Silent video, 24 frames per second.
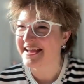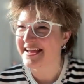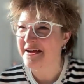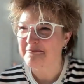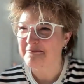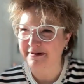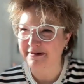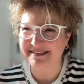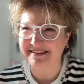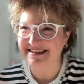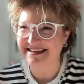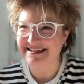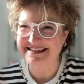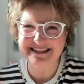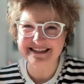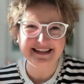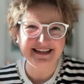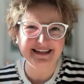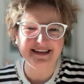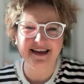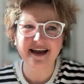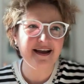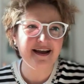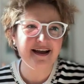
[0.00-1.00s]
But they say,
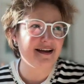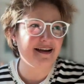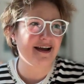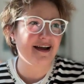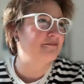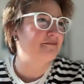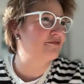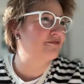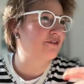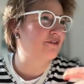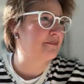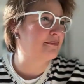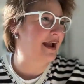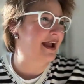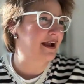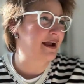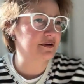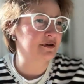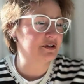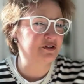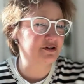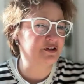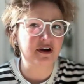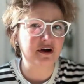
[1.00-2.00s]
"Yeah, I'm from
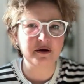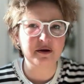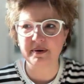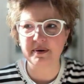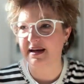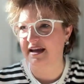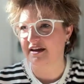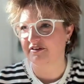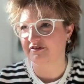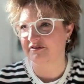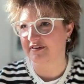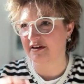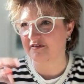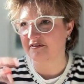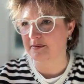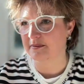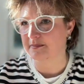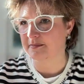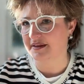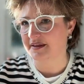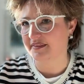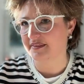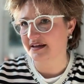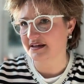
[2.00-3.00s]
Ecuador, but I've never
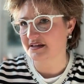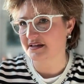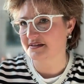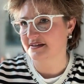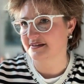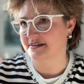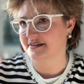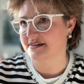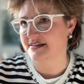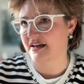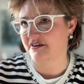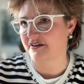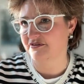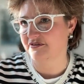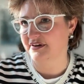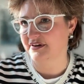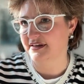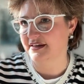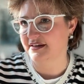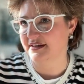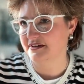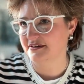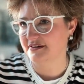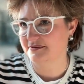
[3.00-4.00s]
been there since 7
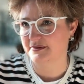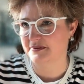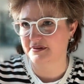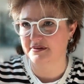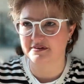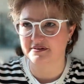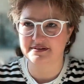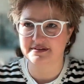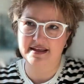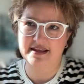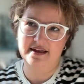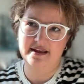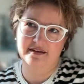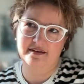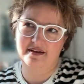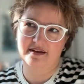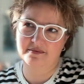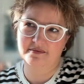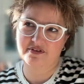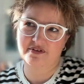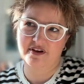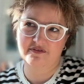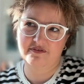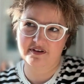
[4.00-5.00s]
years, because then I'm
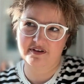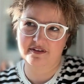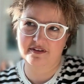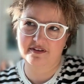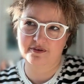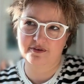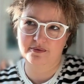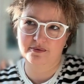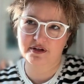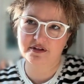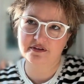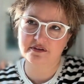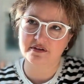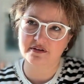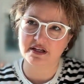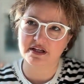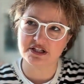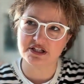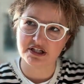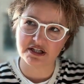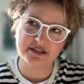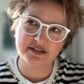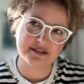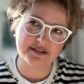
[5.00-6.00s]
traveling the world. So I
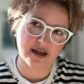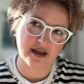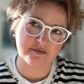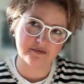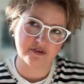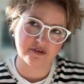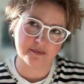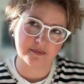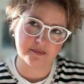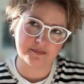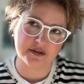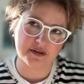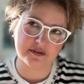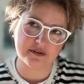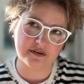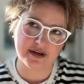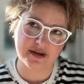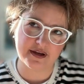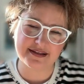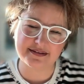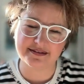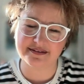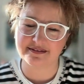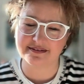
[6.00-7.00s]
just come from the
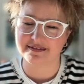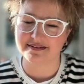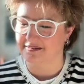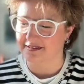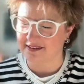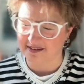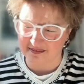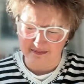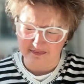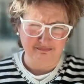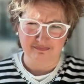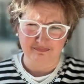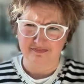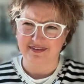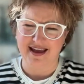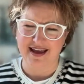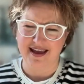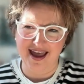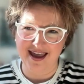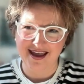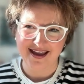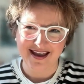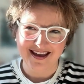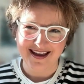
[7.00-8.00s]
US." And
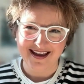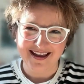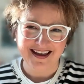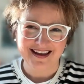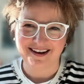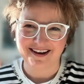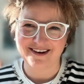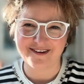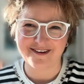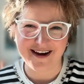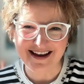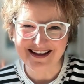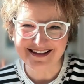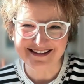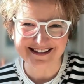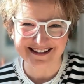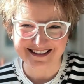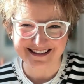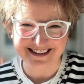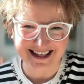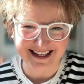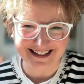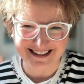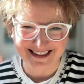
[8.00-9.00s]
crazy
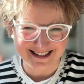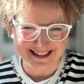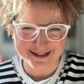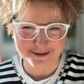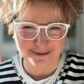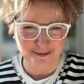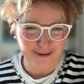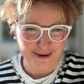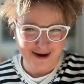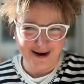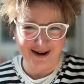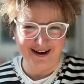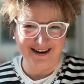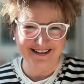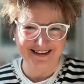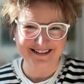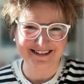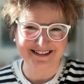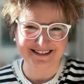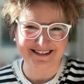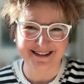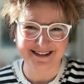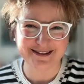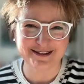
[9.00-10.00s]
that this works.
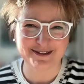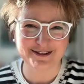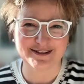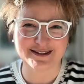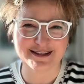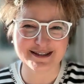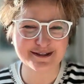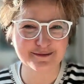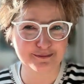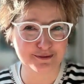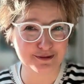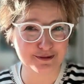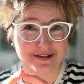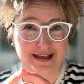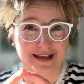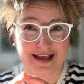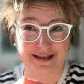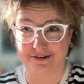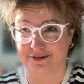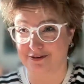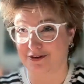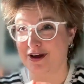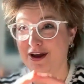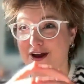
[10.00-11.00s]
So this was
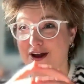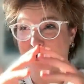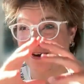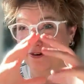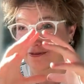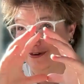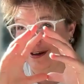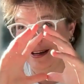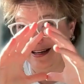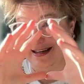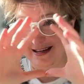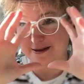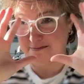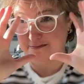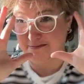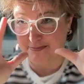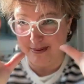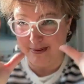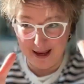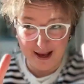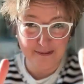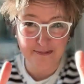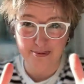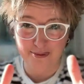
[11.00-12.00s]
a really
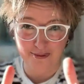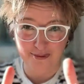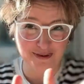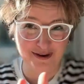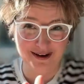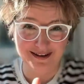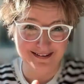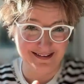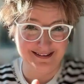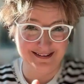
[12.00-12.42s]
big point.